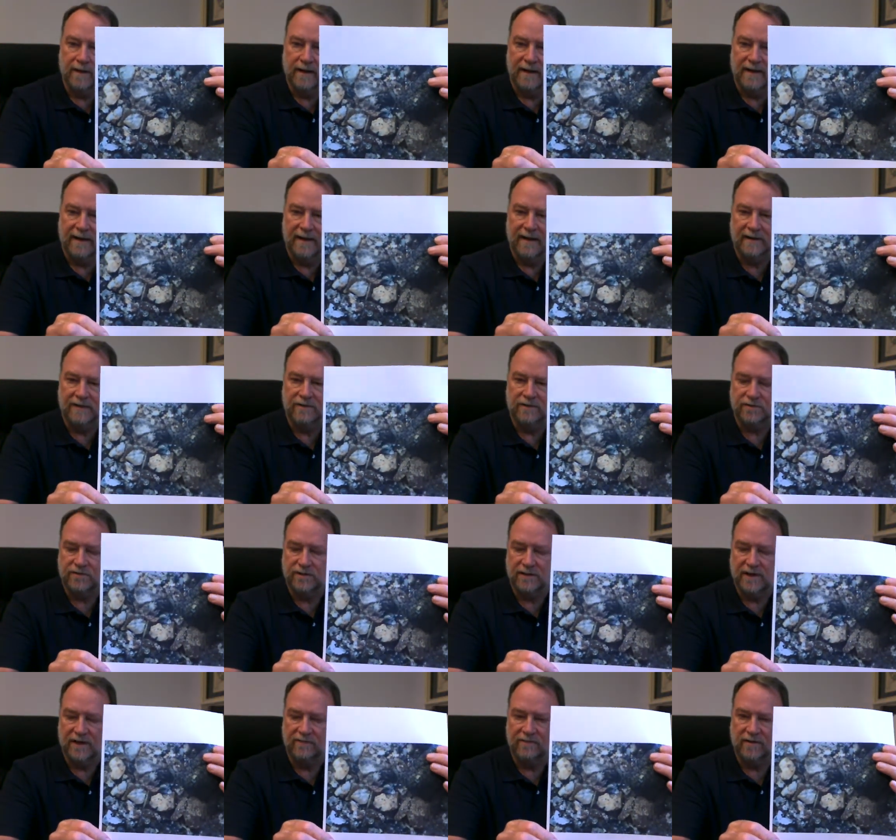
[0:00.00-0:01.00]
And just
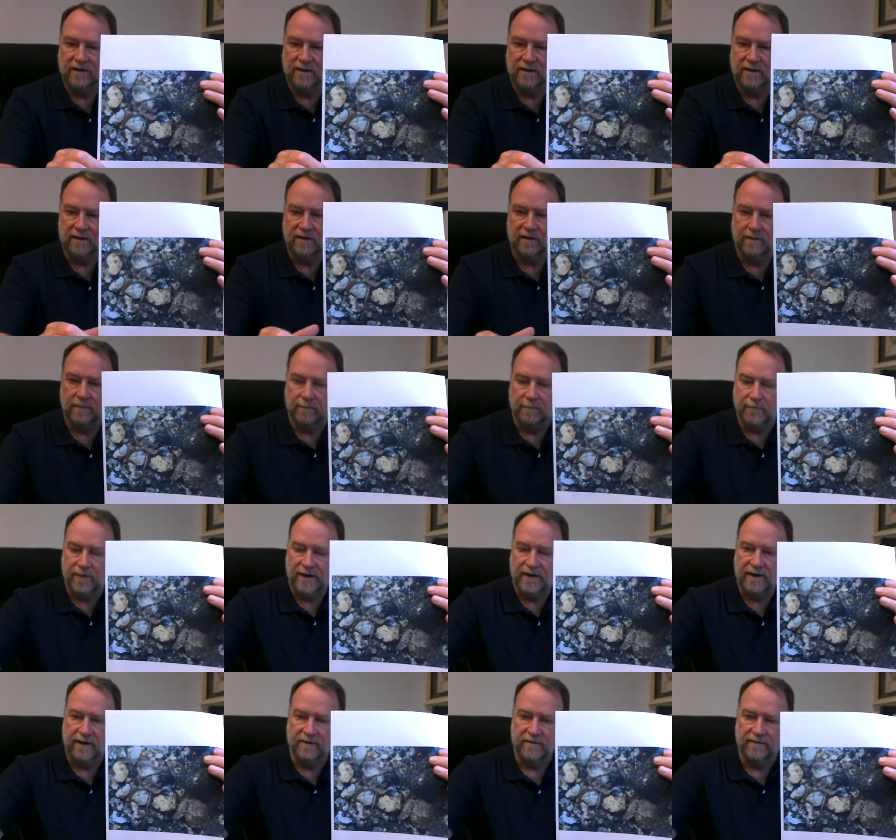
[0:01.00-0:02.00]
to give you a
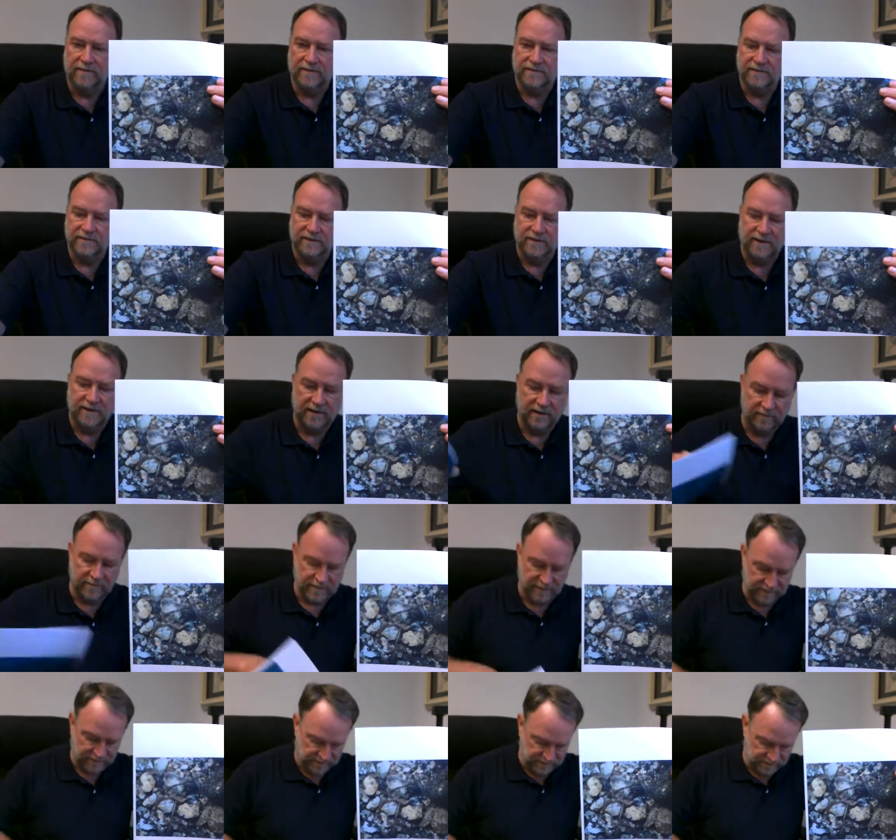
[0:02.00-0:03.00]
comparison, here
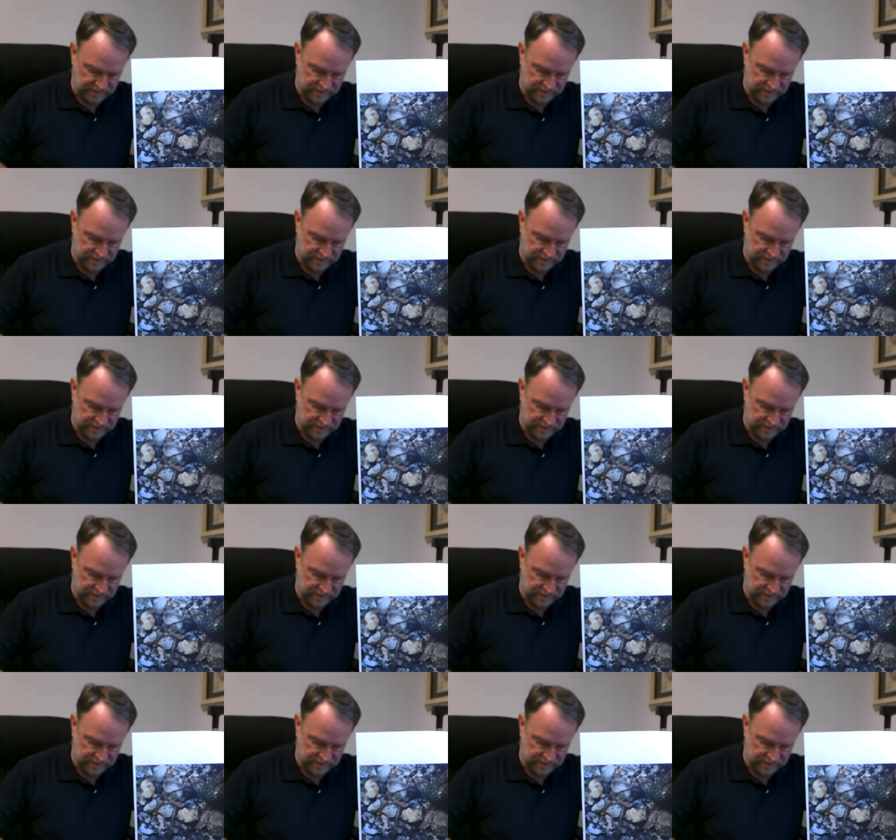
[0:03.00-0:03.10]
is